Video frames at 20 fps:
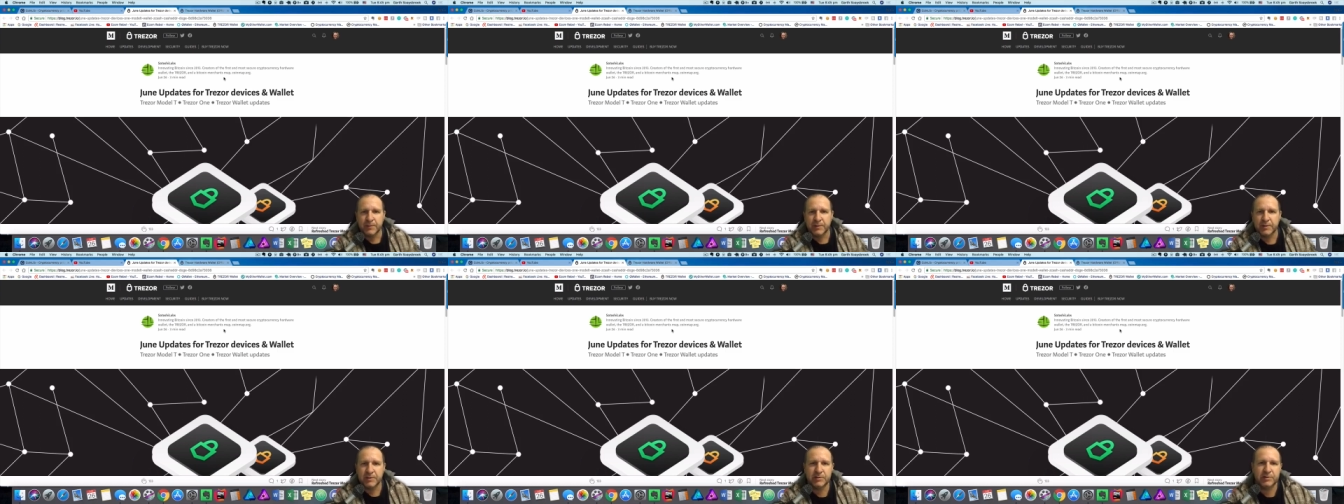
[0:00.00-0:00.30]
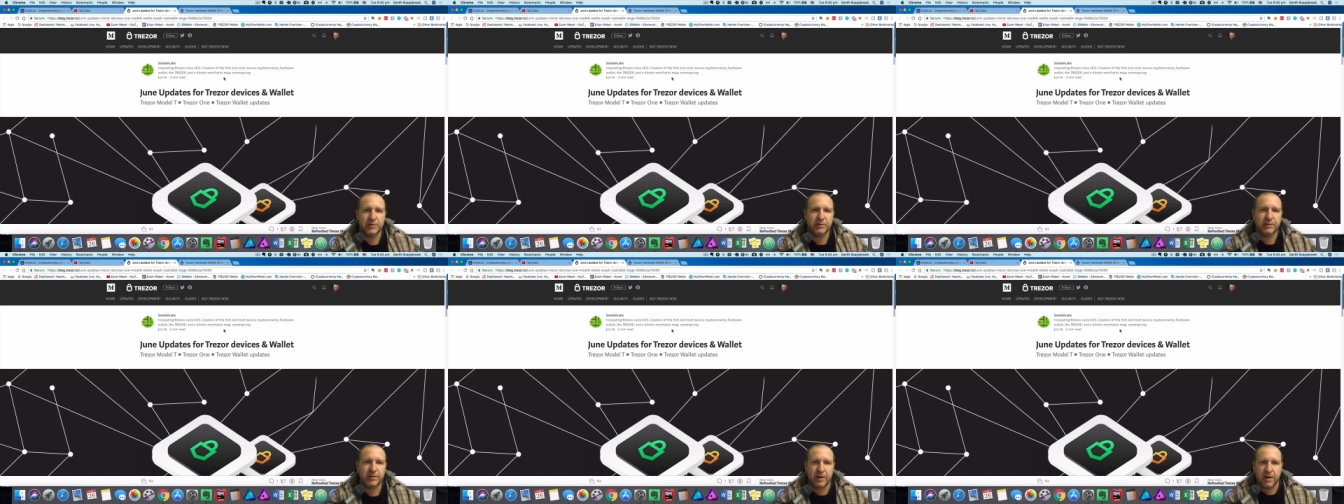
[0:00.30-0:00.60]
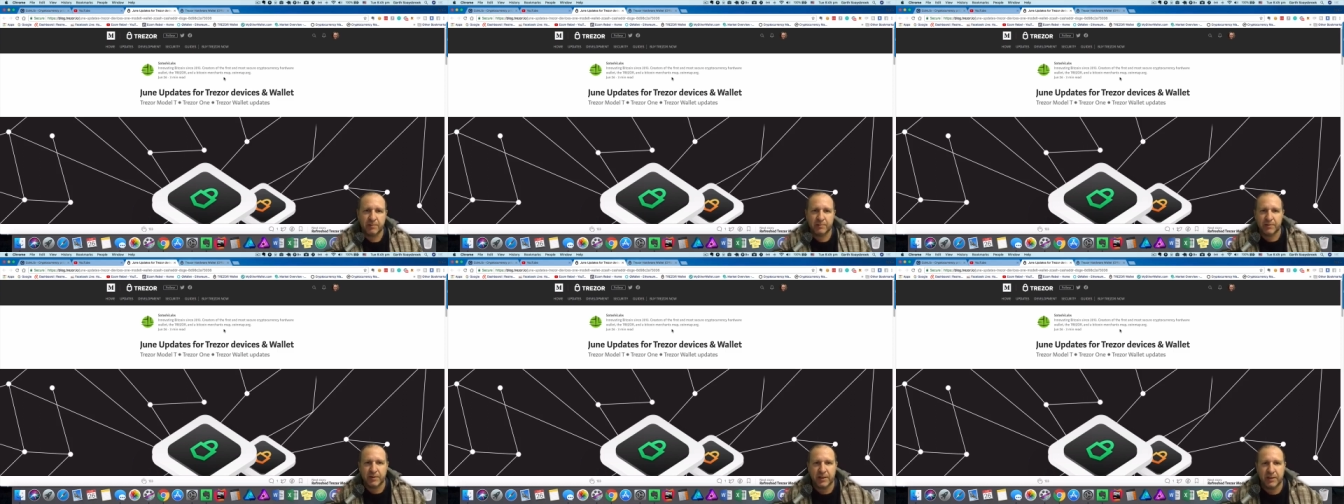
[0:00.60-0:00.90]
The June
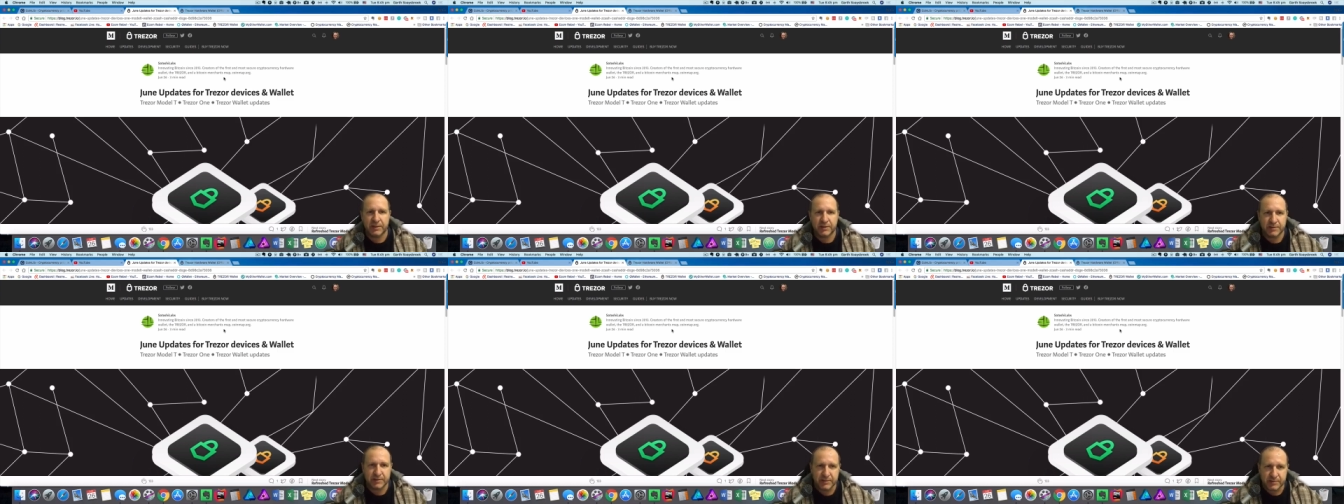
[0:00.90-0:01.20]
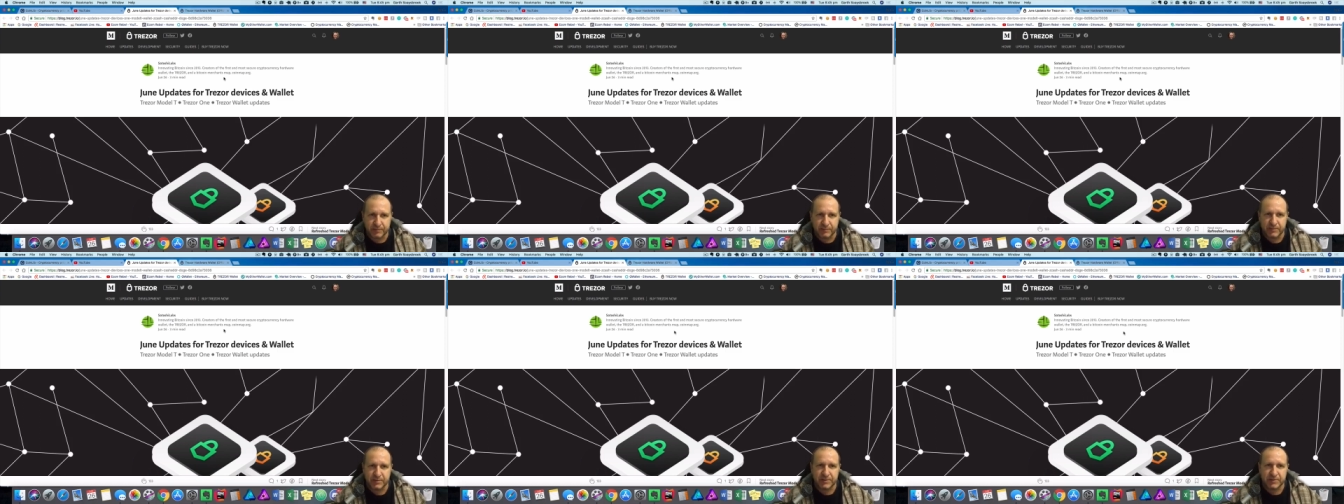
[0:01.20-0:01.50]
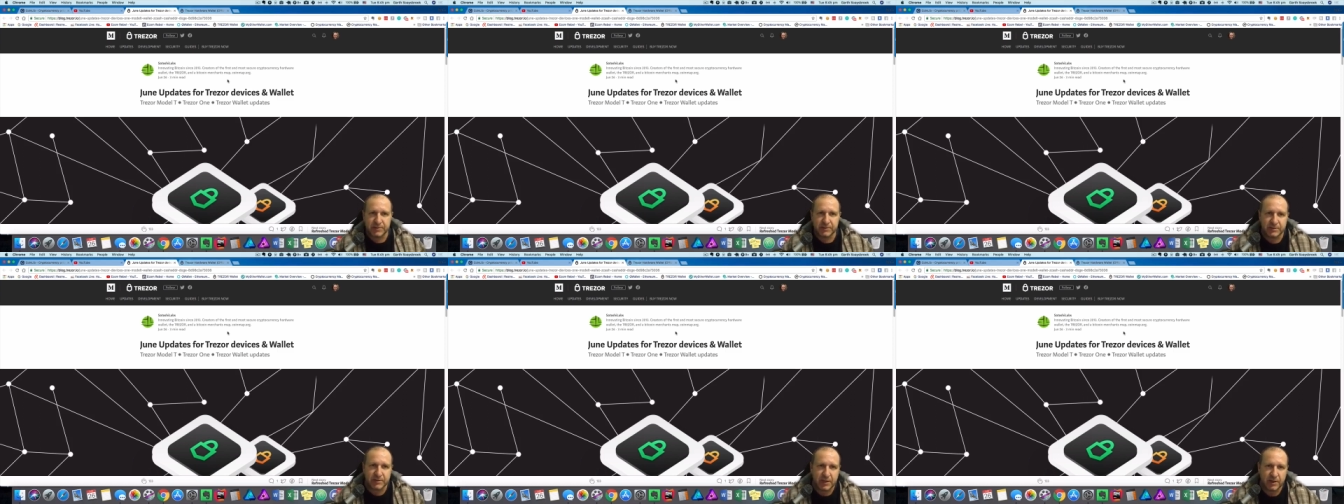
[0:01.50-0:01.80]
updates, this
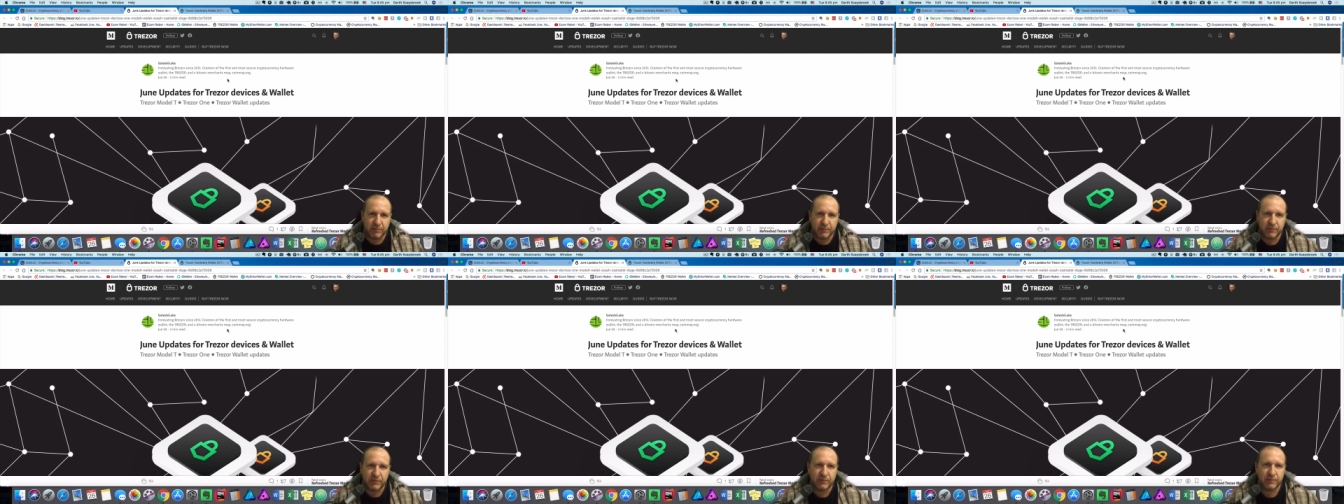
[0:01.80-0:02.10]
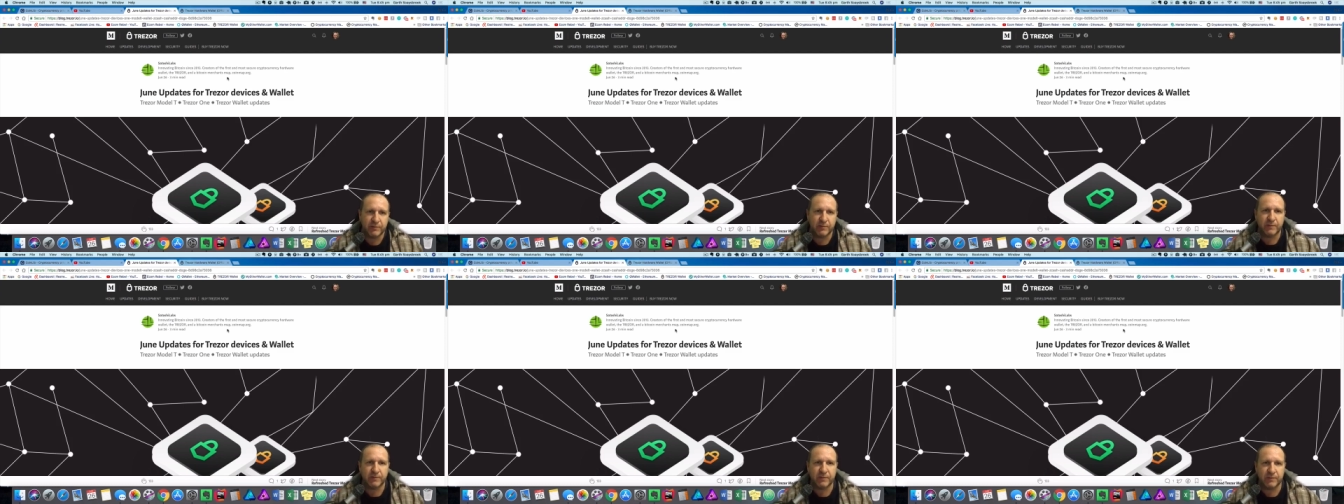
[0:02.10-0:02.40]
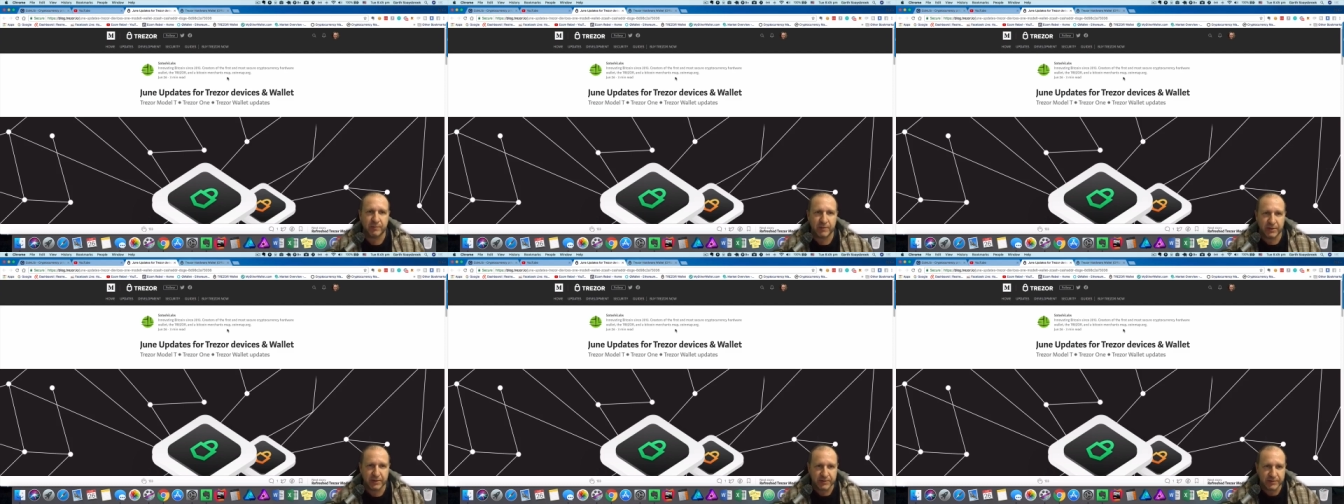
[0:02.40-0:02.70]
just came through a
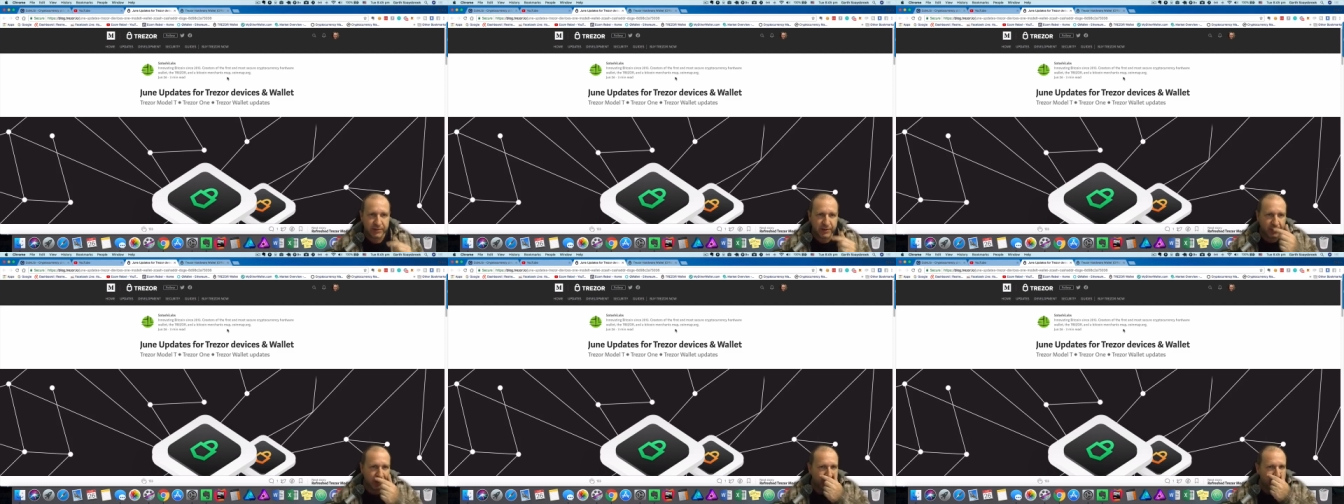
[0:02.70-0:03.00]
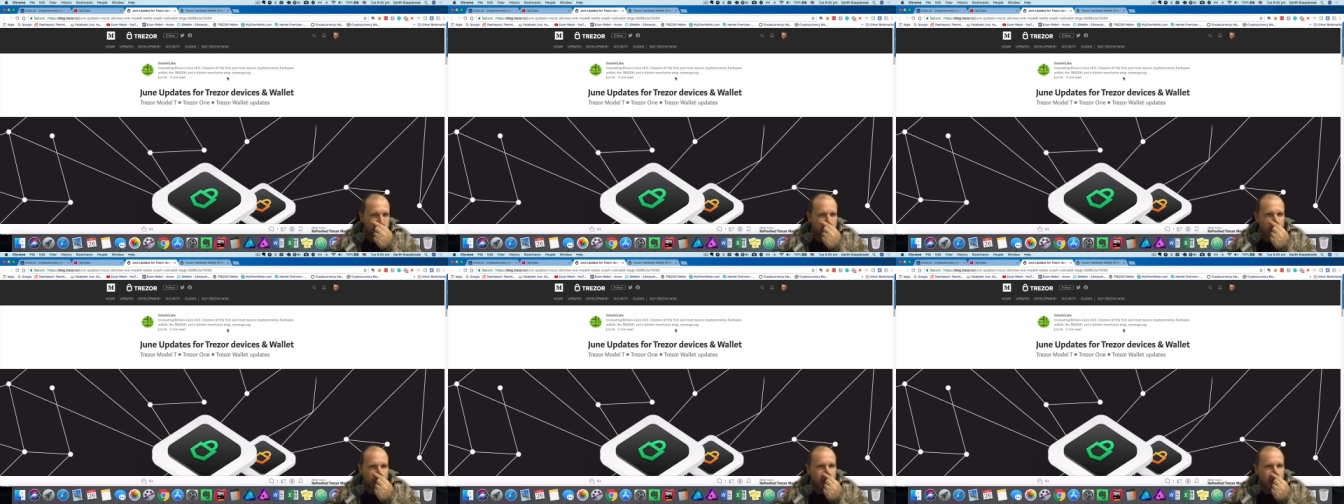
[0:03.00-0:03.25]
few minutes ago,